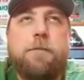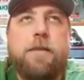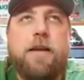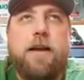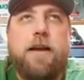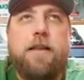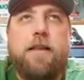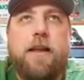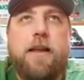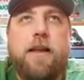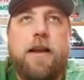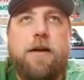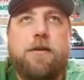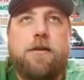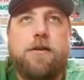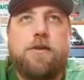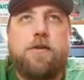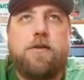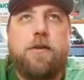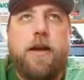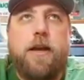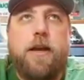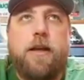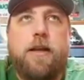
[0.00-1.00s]
and then I was
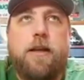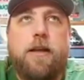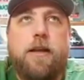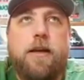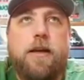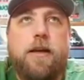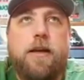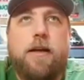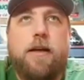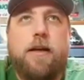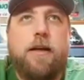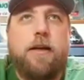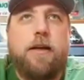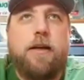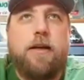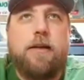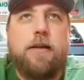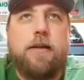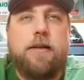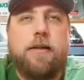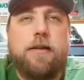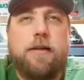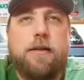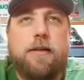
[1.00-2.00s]
dragging a
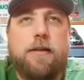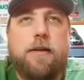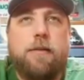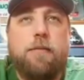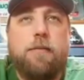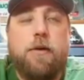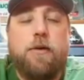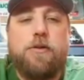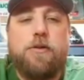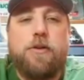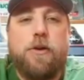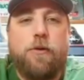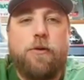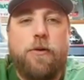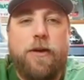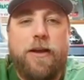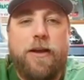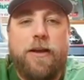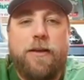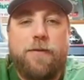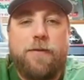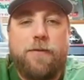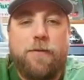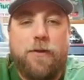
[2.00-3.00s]
Mojo
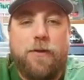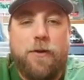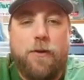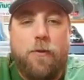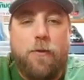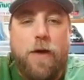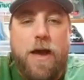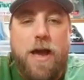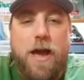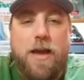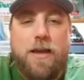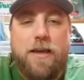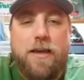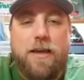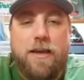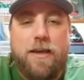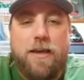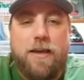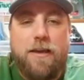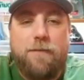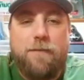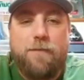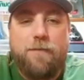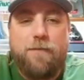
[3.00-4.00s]
rig with a wacky,